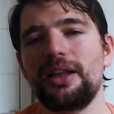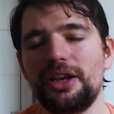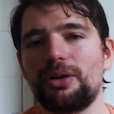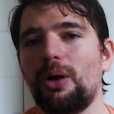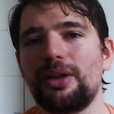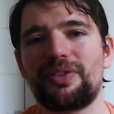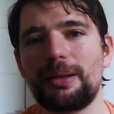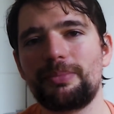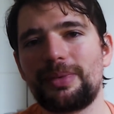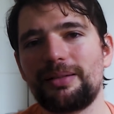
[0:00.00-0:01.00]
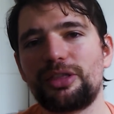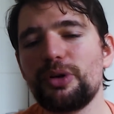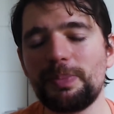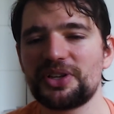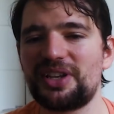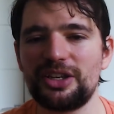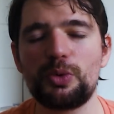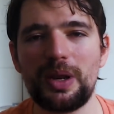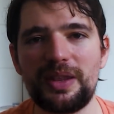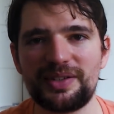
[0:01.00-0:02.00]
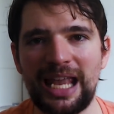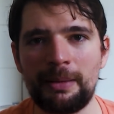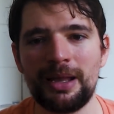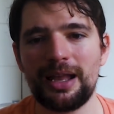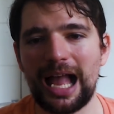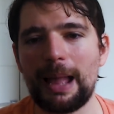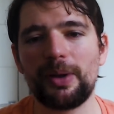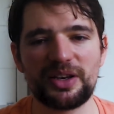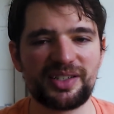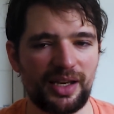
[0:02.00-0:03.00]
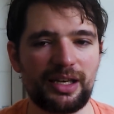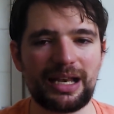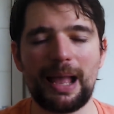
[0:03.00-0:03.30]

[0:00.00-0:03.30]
if I'm 3% to win this game, I'm going to stay in it.